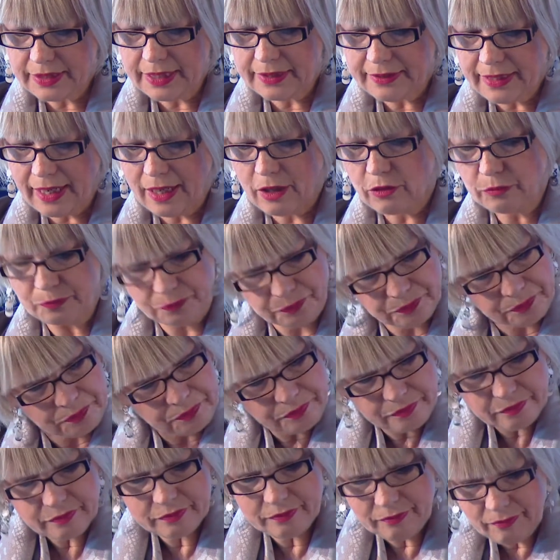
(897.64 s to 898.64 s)
Now,
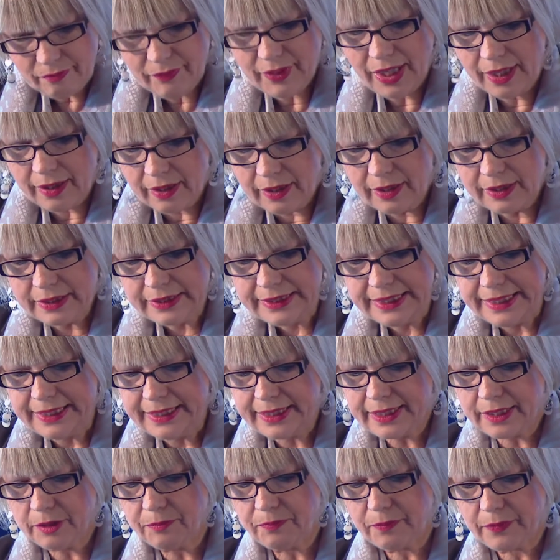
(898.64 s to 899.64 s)

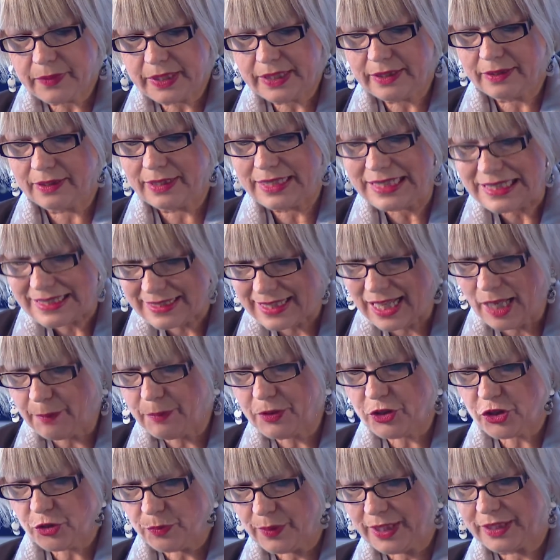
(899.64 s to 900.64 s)
the
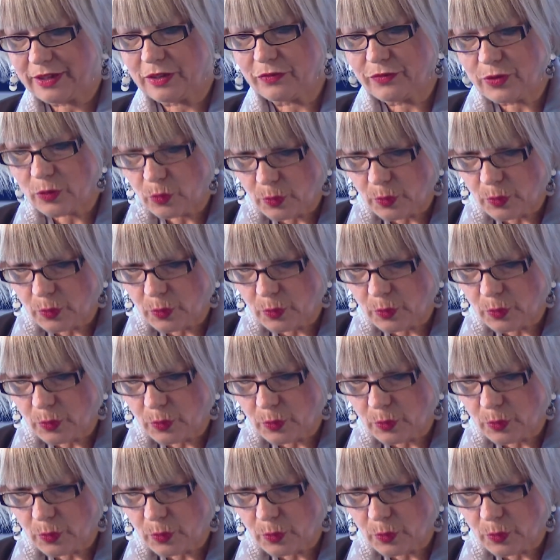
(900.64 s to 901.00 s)
establishment of a